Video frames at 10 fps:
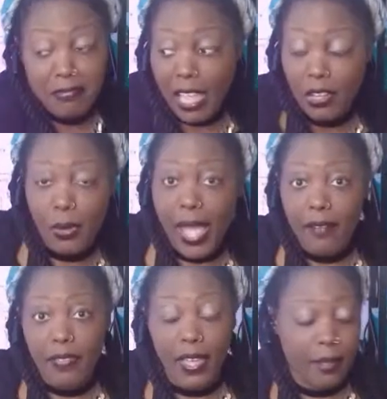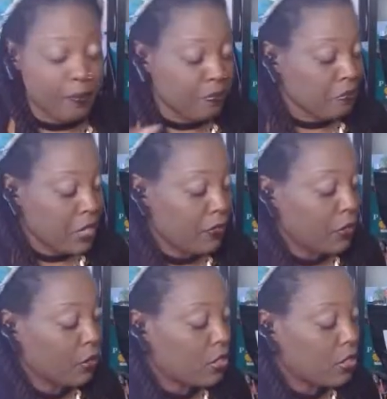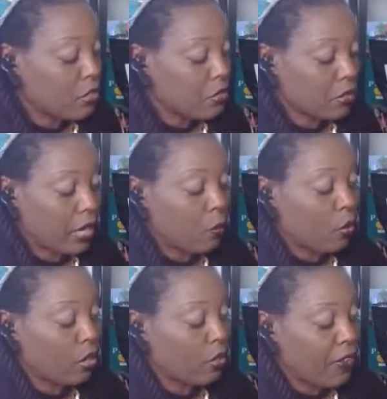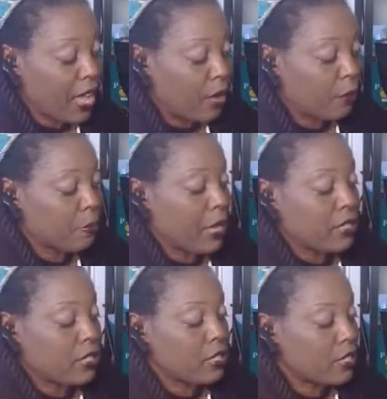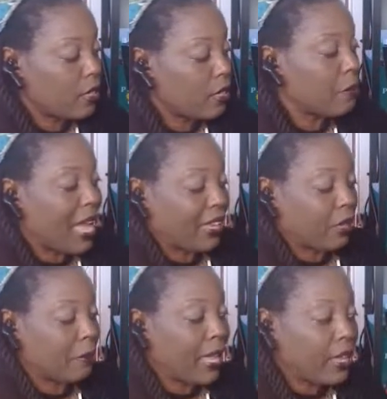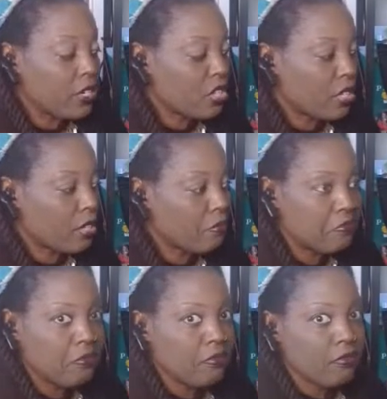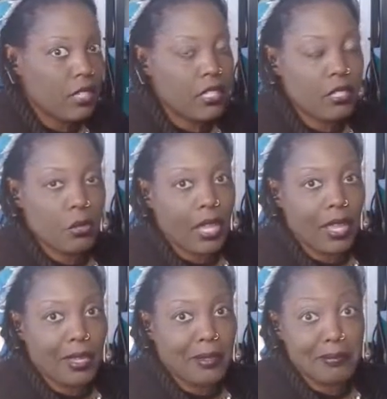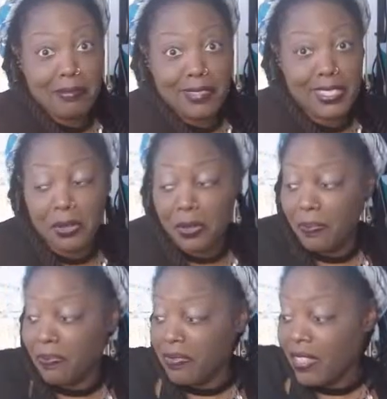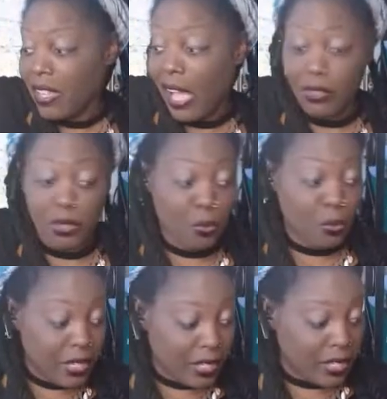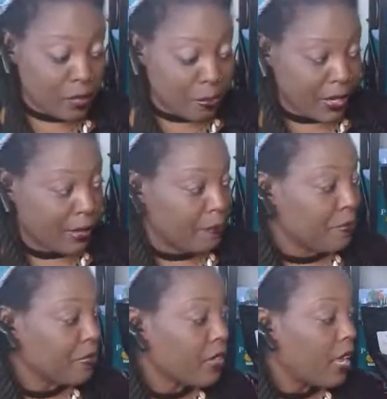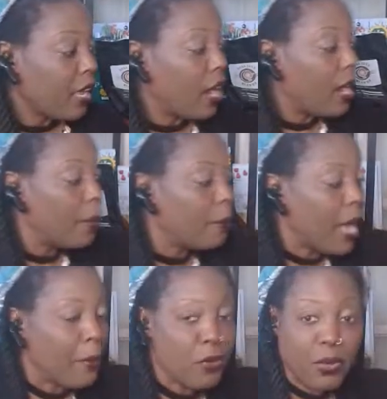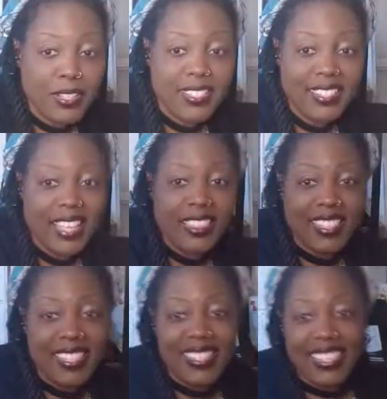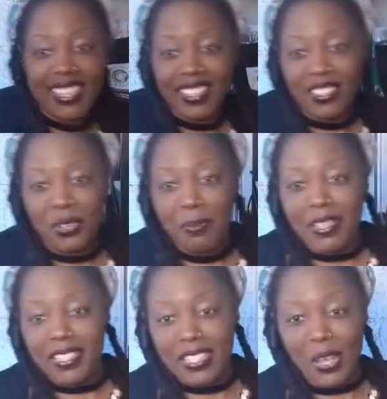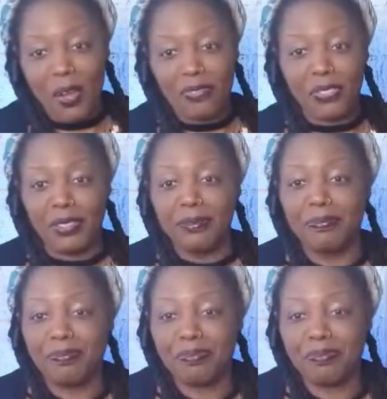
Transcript: I don't have that. If they're cooked, they work fine with my system. I can manage them. It's okay. So I don't know what it is, but I'm going to let these get a little bit softer.